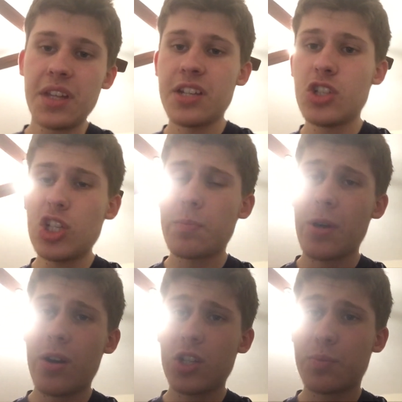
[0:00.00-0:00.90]
And just to be
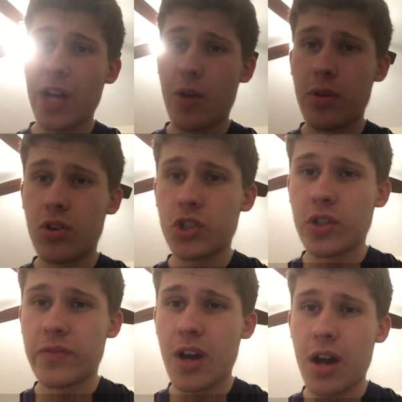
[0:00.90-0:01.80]
honest, Black Widow
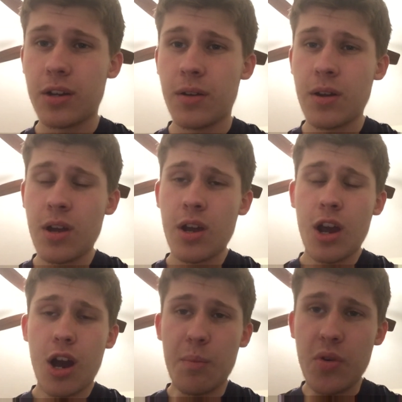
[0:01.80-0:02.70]
should have gotten
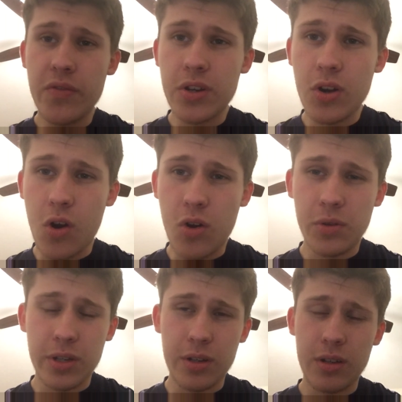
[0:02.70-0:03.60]
a movie
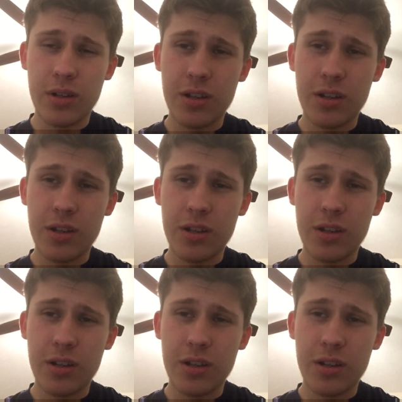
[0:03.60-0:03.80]
earlier